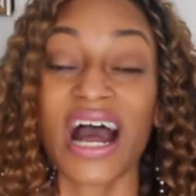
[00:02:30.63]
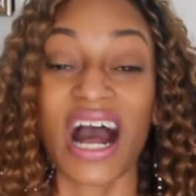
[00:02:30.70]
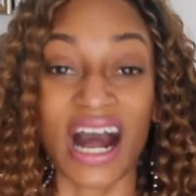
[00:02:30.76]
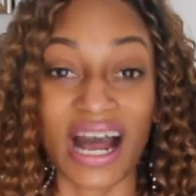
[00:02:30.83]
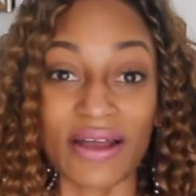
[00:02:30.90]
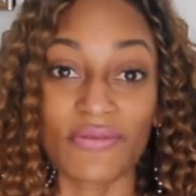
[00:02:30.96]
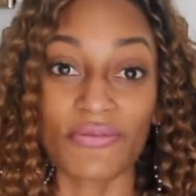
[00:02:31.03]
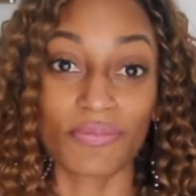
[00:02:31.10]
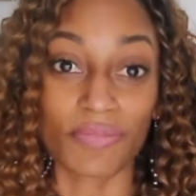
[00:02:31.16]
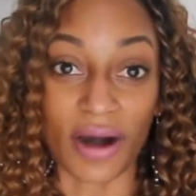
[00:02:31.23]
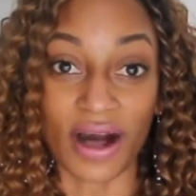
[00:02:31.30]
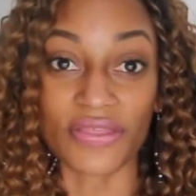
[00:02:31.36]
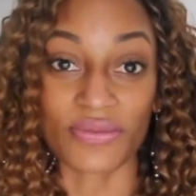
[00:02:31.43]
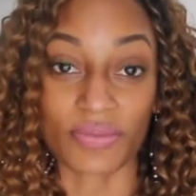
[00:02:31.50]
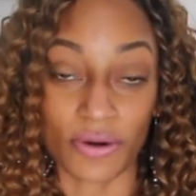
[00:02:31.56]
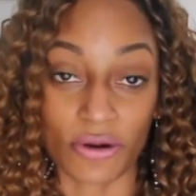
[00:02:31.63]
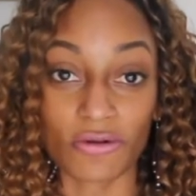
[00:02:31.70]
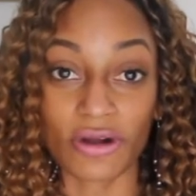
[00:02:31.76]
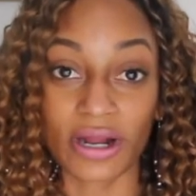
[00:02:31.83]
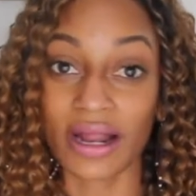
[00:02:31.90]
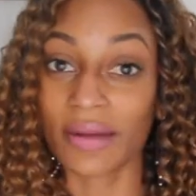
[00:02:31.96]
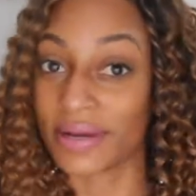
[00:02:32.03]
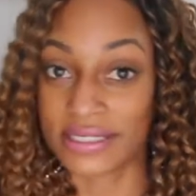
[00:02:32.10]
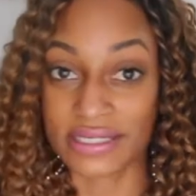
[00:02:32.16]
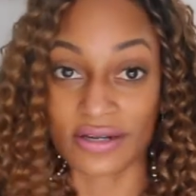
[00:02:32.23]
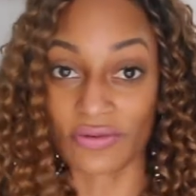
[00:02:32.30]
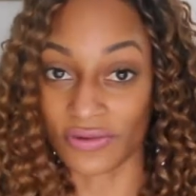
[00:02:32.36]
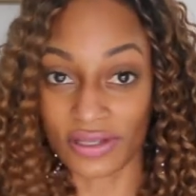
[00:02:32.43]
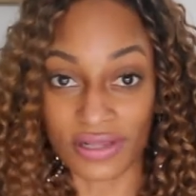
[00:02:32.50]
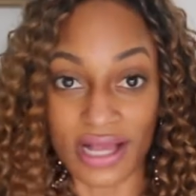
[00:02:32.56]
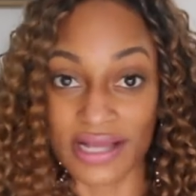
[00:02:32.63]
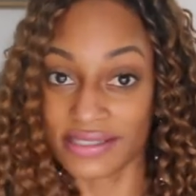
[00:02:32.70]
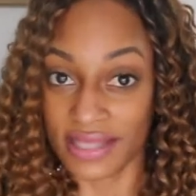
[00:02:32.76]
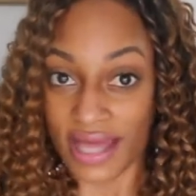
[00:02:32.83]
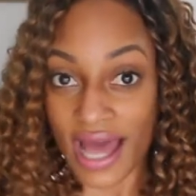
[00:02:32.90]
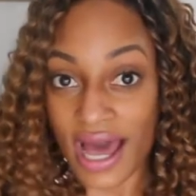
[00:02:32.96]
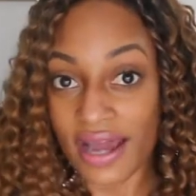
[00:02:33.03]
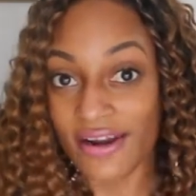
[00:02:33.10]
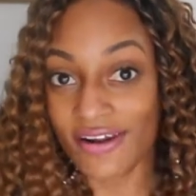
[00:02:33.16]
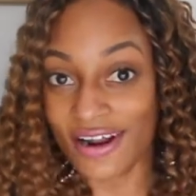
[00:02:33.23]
I bought the program. I didn't realize they had it